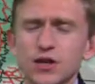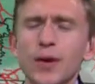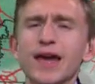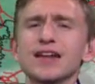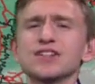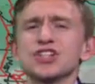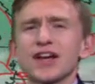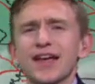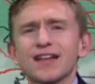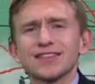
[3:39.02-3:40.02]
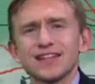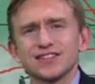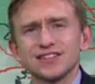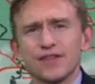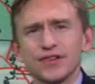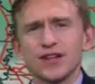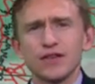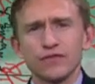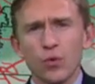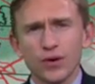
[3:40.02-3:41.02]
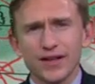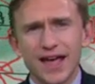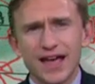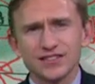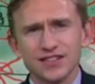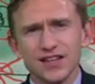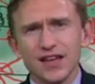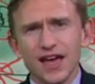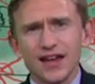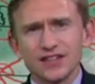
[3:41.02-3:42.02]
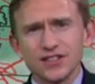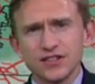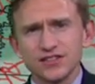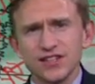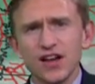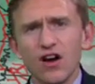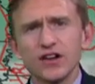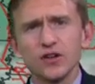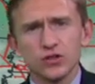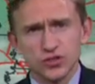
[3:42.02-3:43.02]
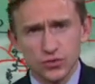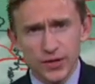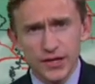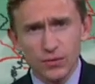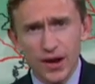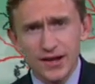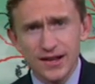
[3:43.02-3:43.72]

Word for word: go ahead and check out that seven day forecast. And as you can see on your screen right